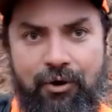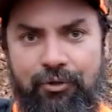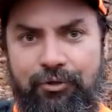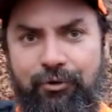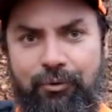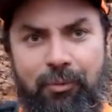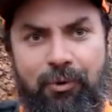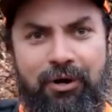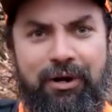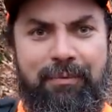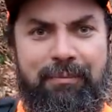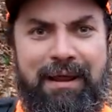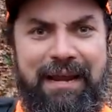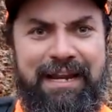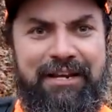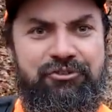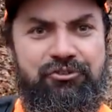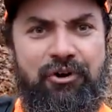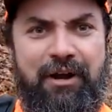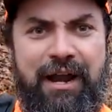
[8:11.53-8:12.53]
there weren't going to be
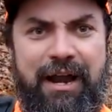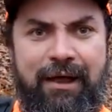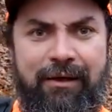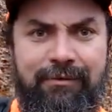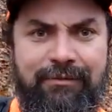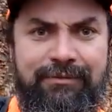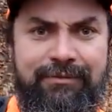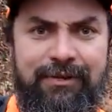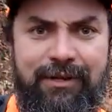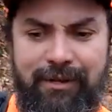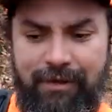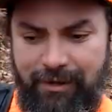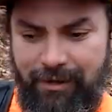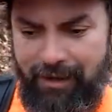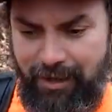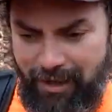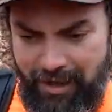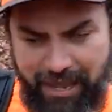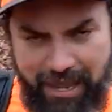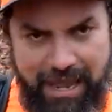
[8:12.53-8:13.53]
any trails,
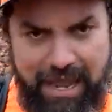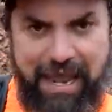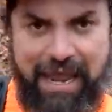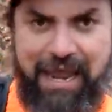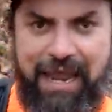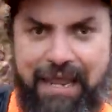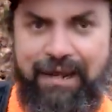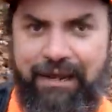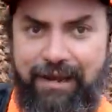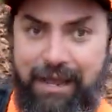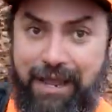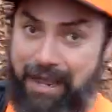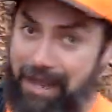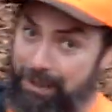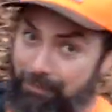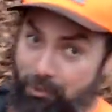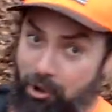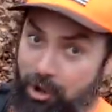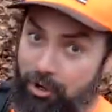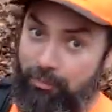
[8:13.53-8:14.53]
and
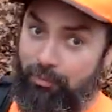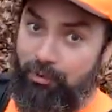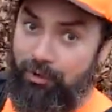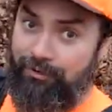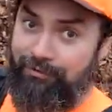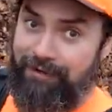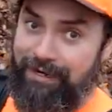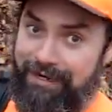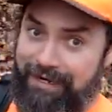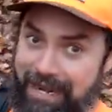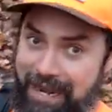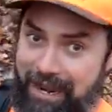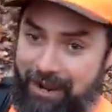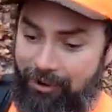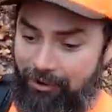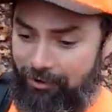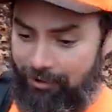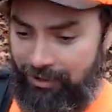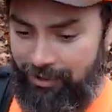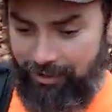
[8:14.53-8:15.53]
I'm on one right
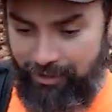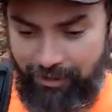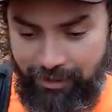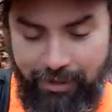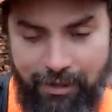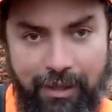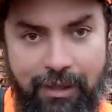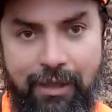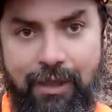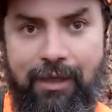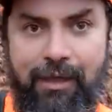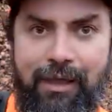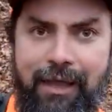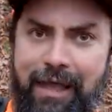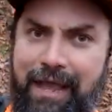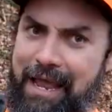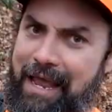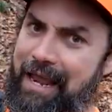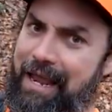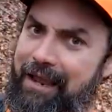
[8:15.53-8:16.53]
now.
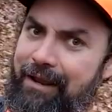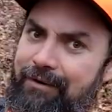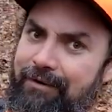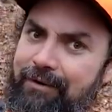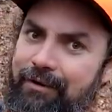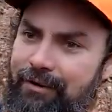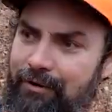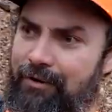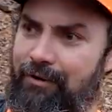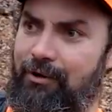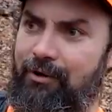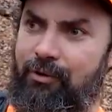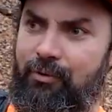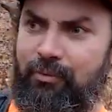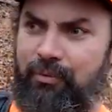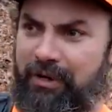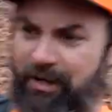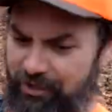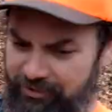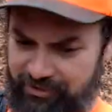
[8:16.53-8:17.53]
And
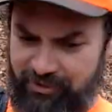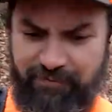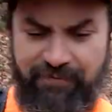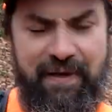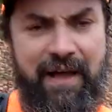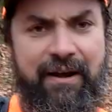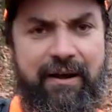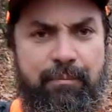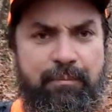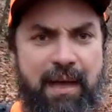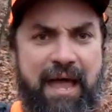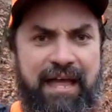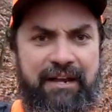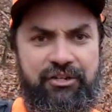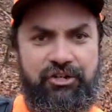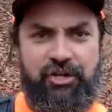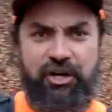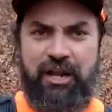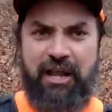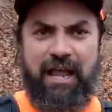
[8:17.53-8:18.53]
we also found a
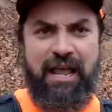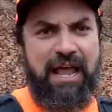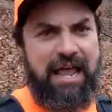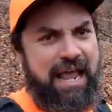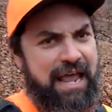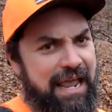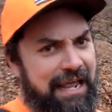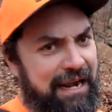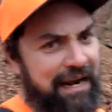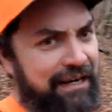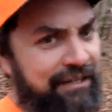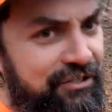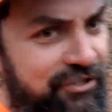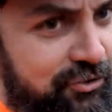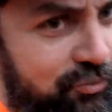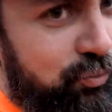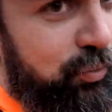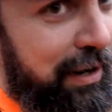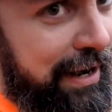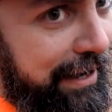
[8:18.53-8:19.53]
bench, and I
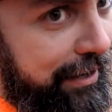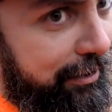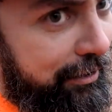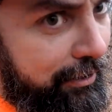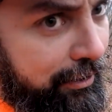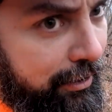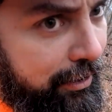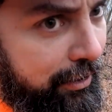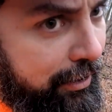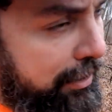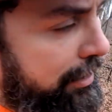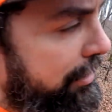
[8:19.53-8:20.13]
swear